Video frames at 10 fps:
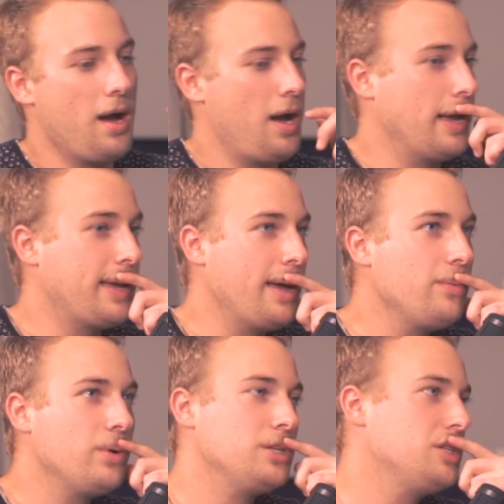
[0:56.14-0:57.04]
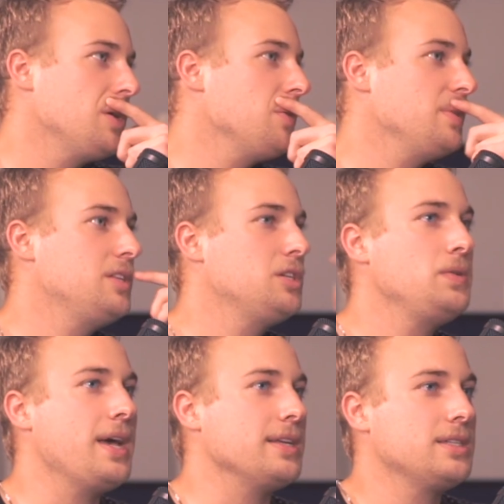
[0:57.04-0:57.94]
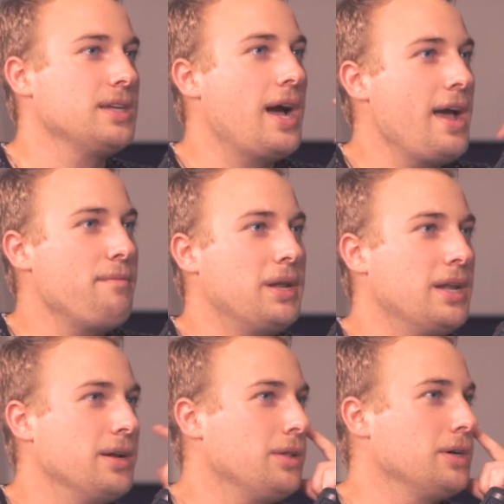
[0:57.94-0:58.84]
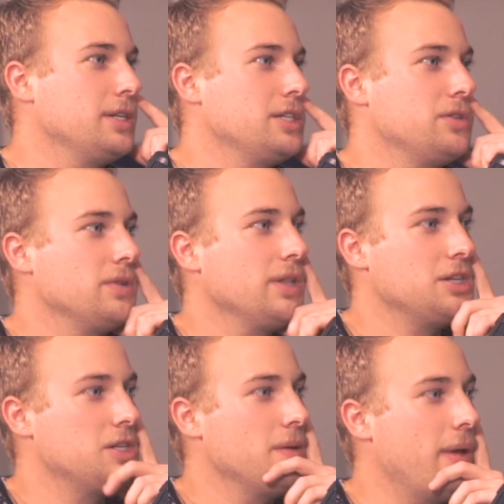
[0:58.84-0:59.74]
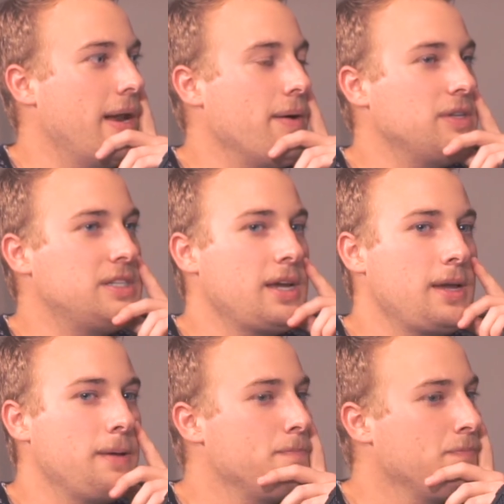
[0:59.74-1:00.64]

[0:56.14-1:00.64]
I kind of want so yes, I have been in a long distance relationship, and I would say